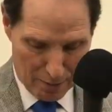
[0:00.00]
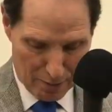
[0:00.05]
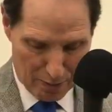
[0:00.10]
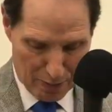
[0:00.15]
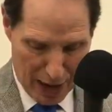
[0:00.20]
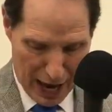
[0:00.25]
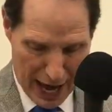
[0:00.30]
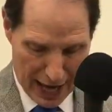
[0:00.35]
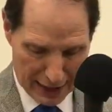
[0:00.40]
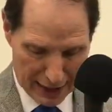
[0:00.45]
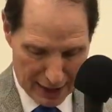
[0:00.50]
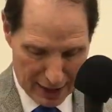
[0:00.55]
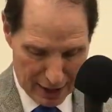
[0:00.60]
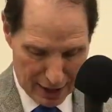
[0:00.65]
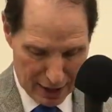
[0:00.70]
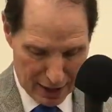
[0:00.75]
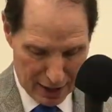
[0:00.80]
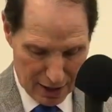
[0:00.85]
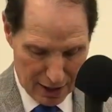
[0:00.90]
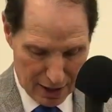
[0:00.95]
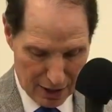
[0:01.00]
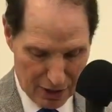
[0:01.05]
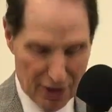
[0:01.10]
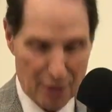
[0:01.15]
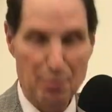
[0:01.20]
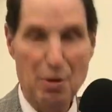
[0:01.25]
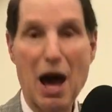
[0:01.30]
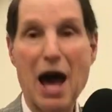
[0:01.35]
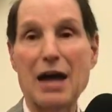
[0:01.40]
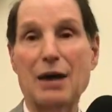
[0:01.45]
But the
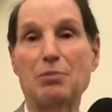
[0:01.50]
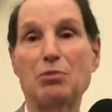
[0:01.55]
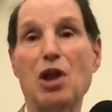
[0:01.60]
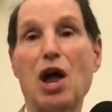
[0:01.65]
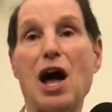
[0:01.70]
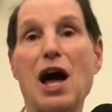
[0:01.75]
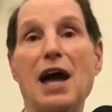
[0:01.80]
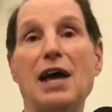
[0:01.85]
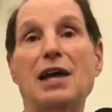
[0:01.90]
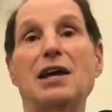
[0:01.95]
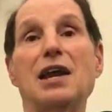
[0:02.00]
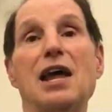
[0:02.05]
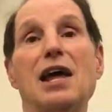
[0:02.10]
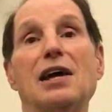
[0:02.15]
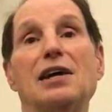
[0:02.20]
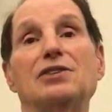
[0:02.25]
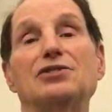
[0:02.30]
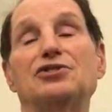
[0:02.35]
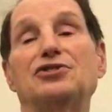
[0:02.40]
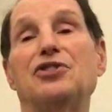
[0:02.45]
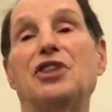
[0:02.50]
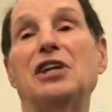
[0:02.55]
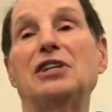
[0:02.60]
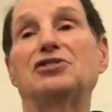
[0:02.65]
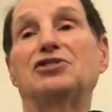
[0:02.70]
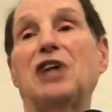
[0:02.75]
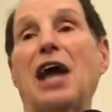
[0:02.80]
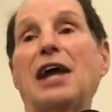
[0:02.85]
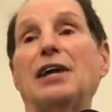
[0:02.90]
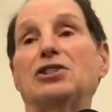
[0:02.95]
bottom line is these
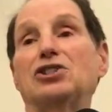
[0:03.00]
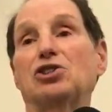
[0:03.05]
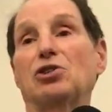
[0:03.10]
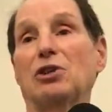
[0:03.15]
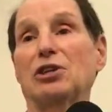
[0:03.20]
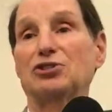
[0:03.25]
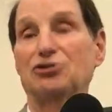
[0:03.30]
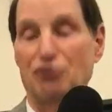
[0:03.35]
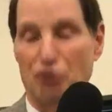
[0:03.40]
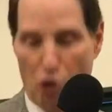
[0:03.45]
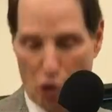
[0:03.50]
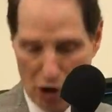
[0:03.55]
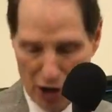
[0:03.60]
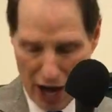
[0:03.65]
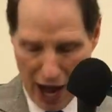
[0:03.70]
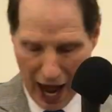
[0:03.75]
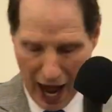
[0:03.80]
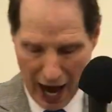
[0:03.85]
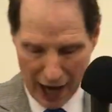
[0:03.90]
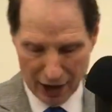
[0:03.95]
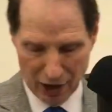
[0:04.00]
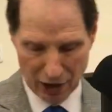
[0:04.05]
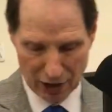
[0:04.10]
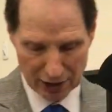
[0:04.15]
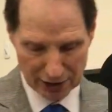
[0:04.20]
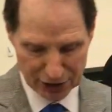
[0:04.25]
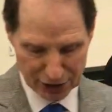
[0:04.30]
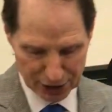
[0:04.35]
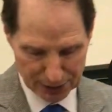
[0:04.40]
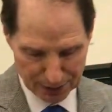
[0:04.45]
dangerous foreign
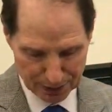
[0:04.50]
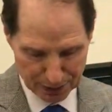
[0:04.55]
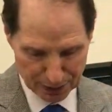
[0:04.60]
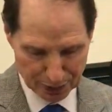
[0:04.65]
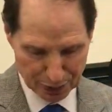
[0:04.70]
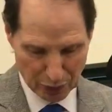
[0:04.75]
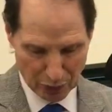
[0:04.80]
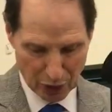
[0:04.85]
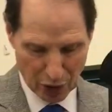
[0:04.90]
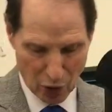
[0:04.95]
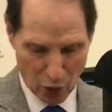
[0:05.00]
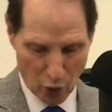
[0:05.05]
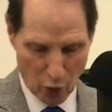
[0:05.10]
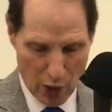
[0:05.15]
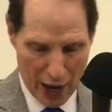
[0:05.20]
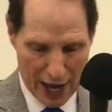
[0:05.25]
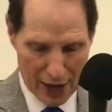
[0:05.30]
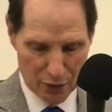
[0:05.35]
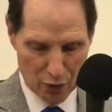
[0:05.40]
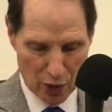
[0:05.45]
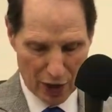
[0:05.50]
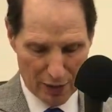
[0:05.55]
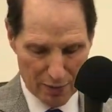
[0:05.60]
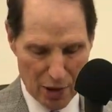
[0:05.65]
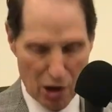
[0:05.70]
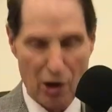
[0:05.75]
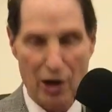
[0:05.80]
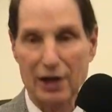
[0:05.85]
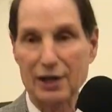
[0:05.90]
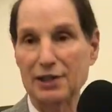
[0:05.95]
hackers win when
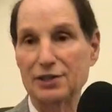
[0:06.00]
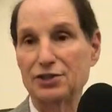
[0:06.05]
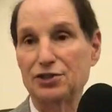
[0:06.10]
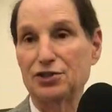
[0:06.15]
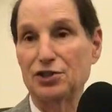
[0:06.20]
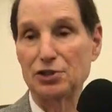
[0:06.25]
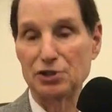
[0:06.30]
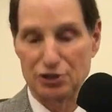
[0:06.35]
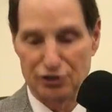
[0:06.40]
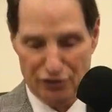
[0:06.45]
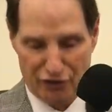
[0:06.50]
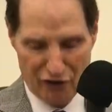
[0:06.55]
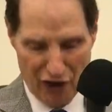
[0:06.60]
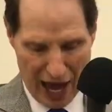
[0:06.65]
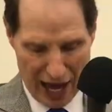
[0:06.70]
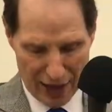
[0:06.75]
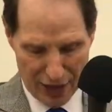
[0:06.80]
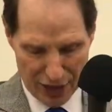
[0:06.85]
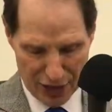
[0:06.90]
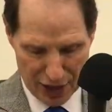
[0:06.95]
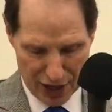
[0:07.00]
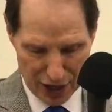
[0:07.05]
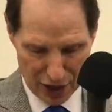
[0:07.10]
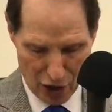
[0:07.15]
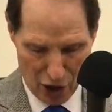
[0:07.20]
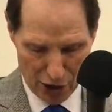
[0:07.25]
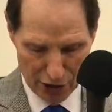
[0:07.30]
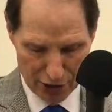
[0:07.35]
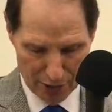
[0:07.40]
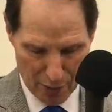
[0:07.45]
Americans lose faith in
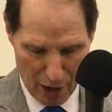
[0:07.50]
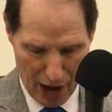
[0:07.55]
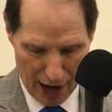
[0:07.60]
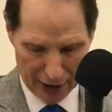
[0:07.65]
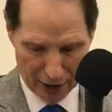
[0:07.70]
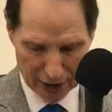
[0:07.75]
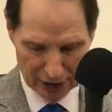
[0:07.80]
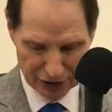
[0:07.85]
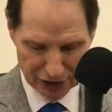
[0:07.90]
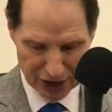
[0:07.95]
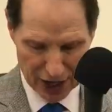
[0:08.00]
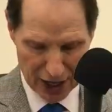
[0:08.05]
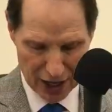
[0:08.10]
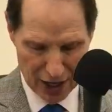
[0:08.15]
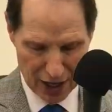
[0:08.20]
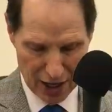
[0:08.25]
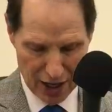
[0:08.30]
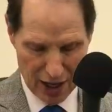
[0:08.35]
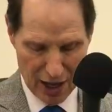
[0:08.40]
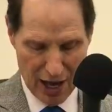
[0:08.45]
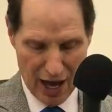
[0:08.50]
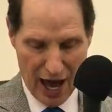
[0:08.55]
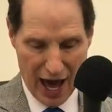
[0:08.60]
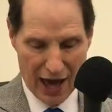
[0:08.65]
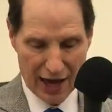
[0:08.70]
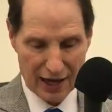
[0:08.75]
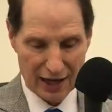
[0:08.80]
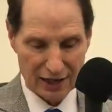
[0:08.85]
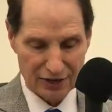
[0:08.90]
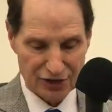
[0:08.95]
our democracy.
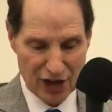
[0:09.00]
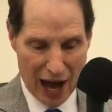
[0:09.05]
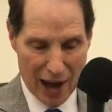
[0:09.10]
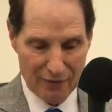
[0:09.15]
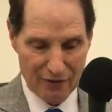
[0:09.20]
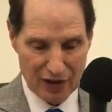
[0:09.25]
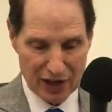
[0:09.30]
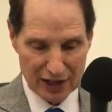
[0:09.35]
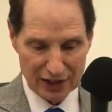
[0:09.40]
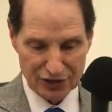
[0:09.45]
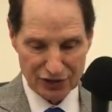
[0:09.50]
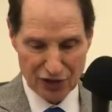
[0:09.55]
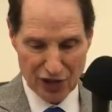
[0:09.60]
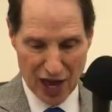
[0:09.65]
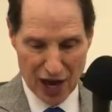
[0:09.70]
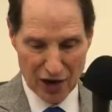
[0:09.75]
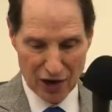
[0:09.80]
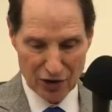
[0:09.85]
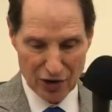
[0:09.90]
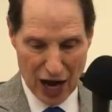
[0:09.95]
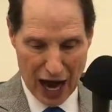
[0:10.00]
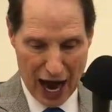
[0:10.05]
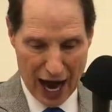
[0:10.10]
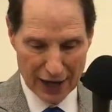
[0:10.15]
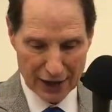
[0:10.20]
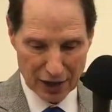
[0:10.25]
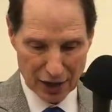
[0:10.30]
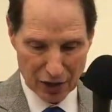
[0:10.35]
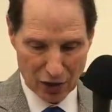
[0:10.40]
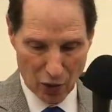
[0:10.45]
And it is obvious they are
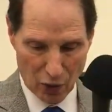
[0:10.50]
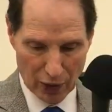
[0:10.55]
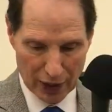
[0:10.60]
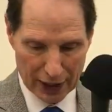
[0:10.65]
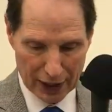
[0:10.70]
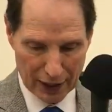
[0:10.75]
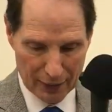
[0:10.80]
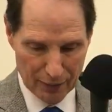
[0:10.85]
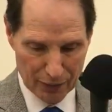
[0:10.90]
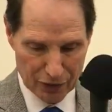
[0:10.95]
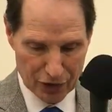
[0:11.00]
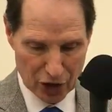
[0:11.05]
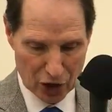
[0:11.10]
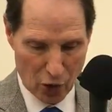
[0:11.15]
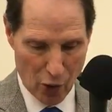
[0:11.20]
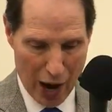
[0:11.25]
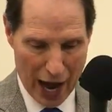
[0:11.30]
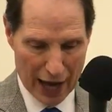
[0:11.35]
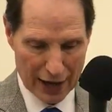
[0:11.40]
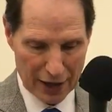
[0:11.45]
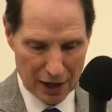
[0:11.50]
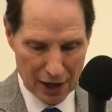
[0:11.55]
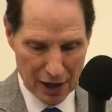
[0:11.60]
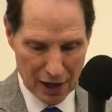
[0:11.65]
not going to quit.